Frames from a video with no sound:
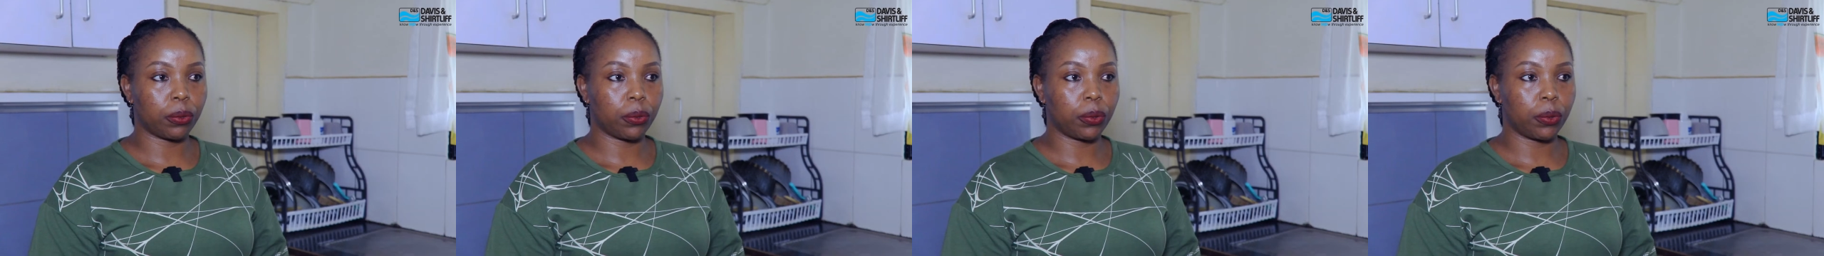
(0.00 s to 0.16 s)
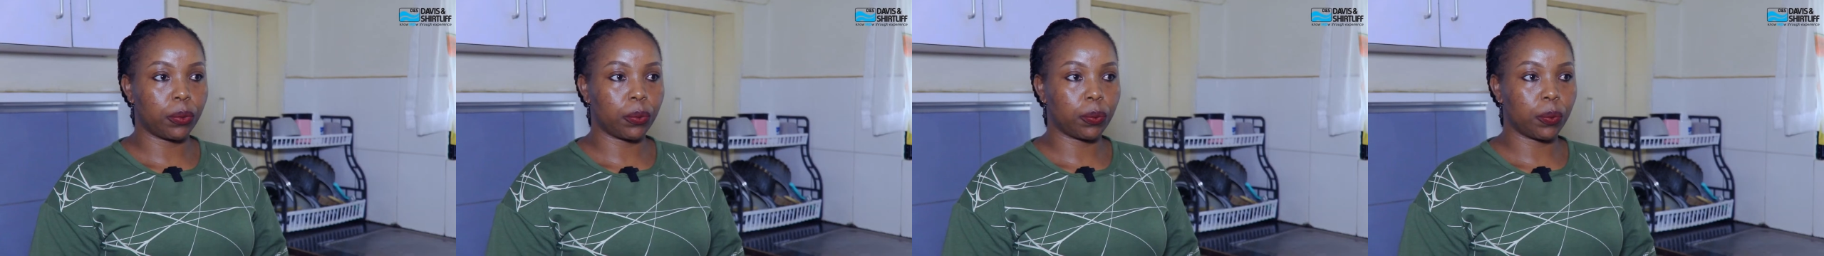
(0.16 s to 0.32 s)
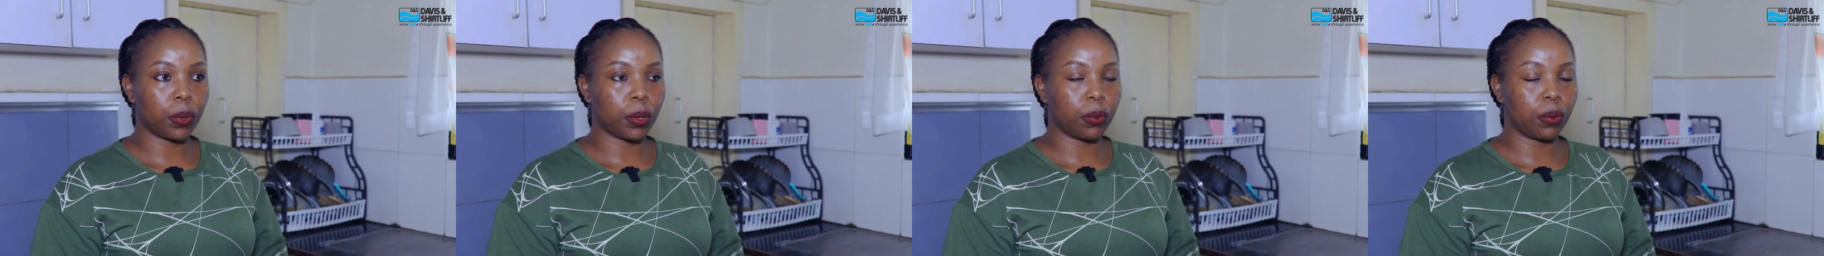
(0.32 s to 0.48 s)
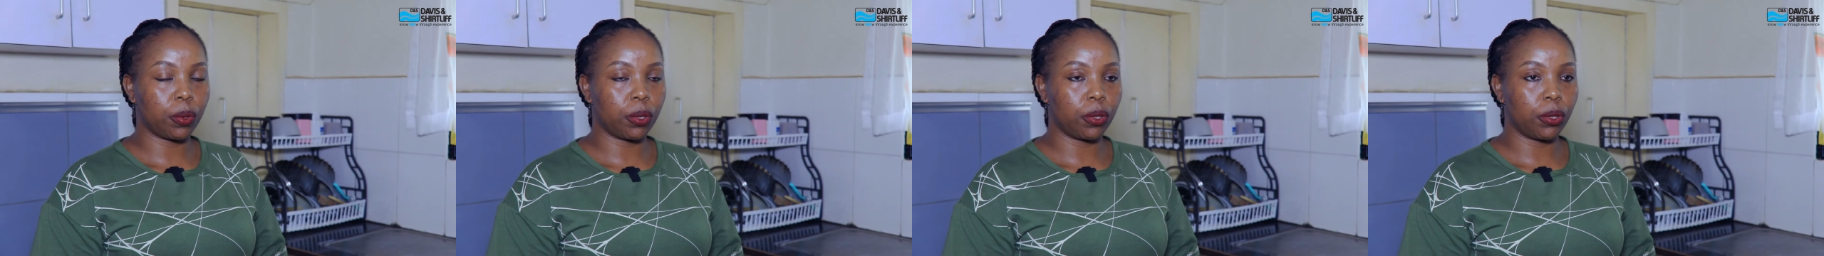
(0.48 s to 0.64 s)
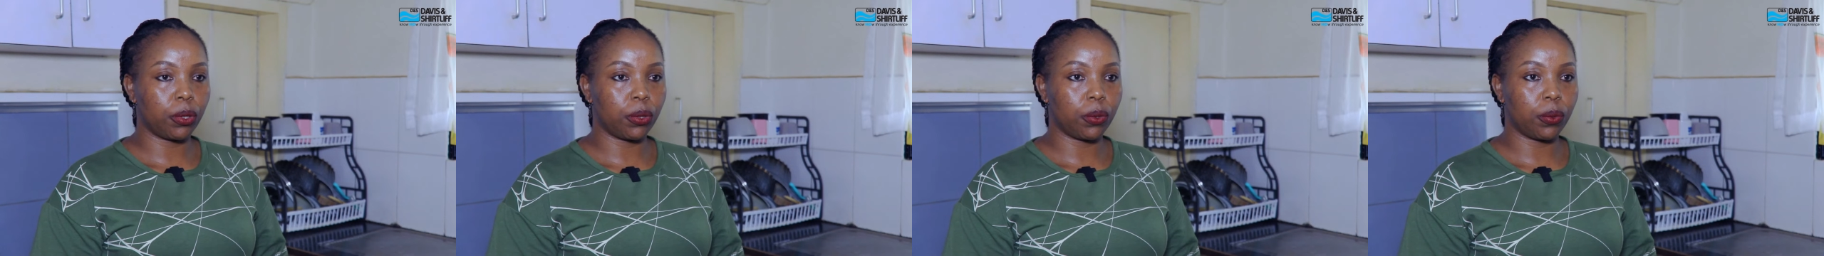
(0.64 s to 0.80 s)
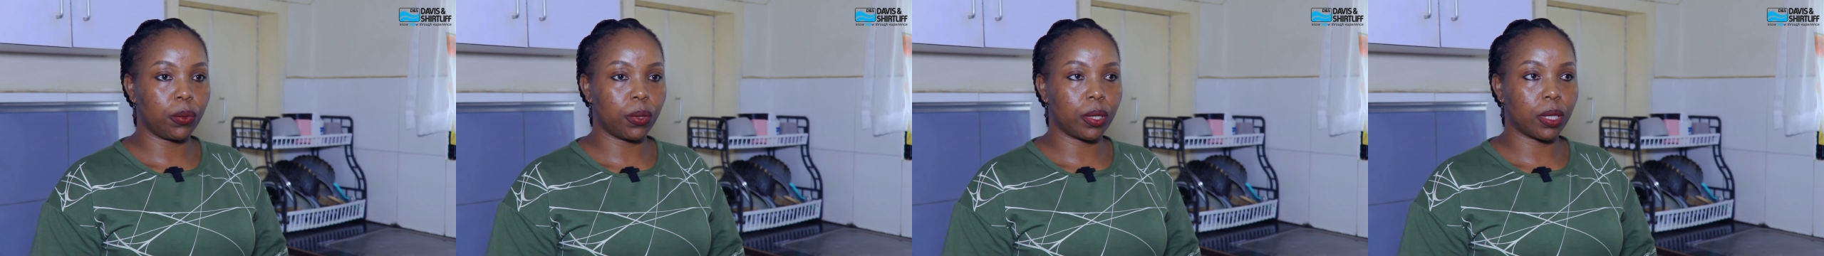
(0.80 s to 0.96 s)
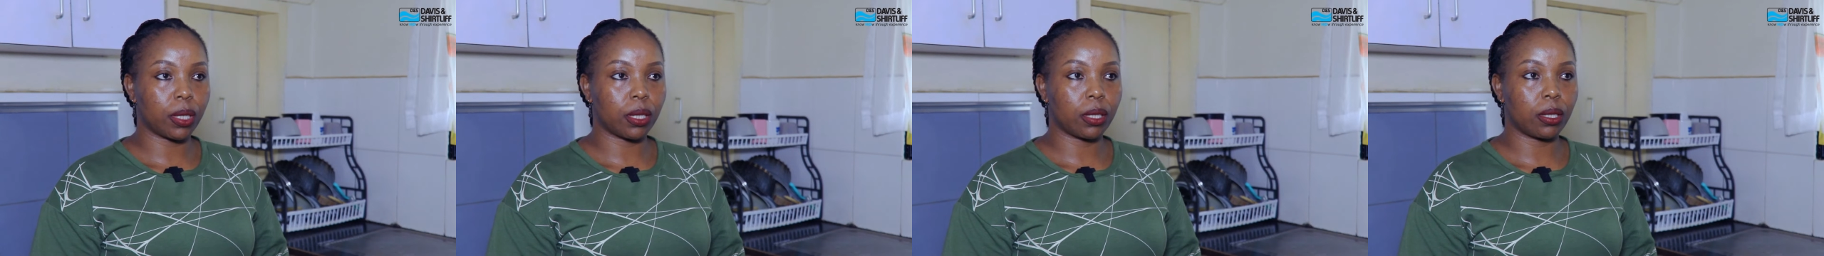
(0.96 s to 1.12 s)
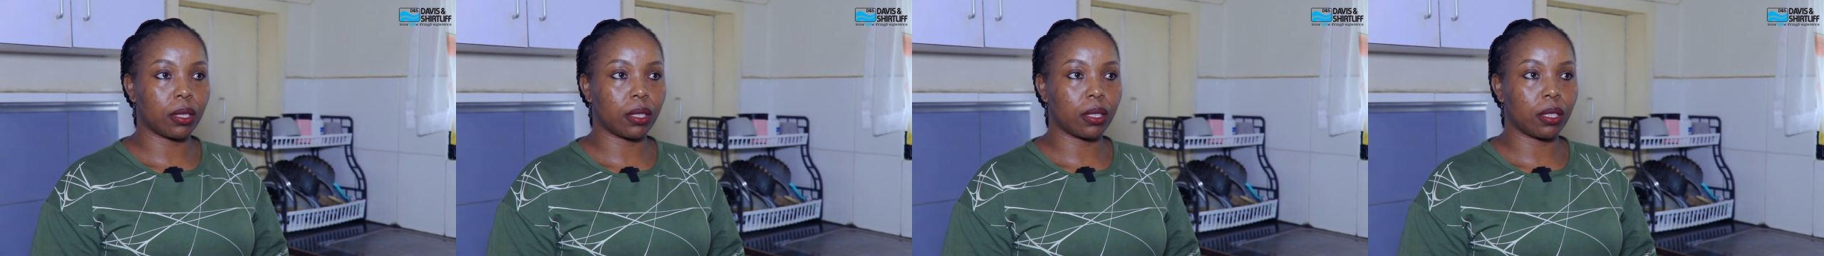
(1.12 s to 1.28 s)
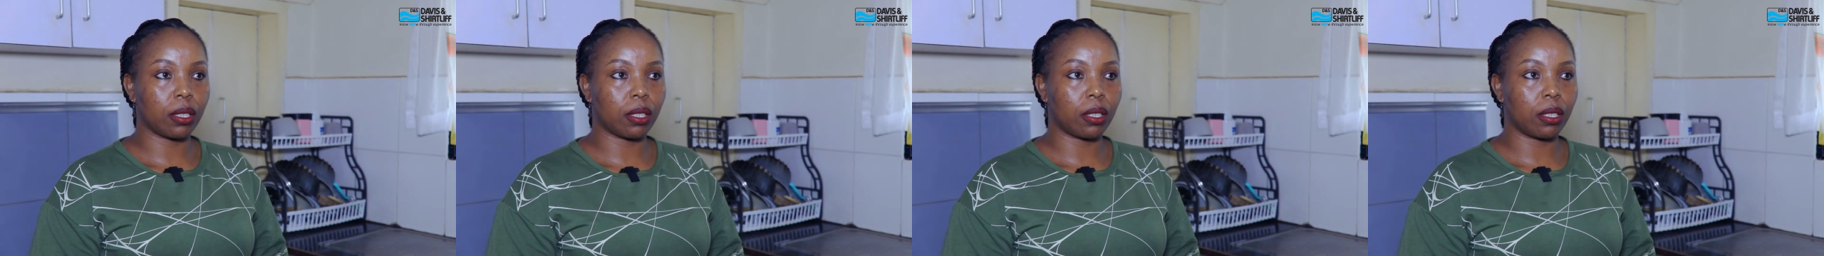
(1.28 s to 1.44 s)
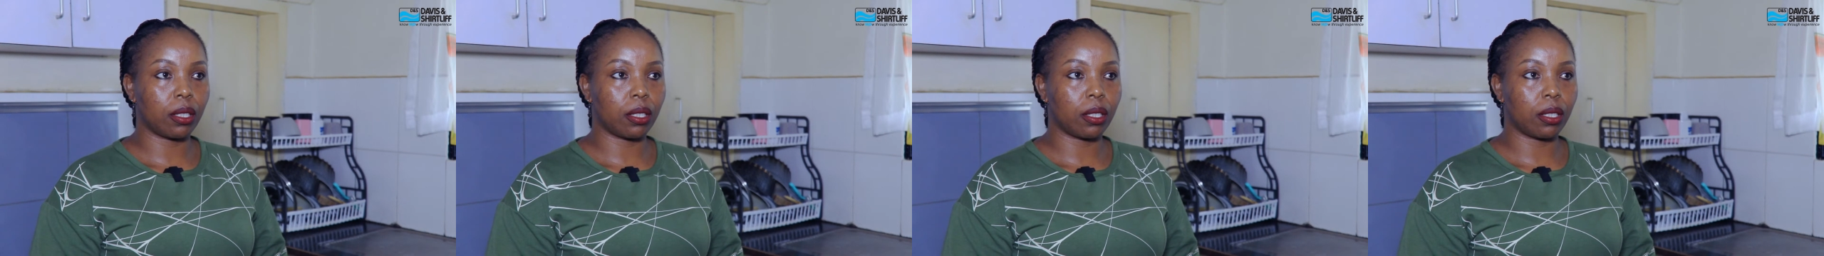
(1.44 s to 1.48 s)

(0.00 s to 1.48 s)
because we could use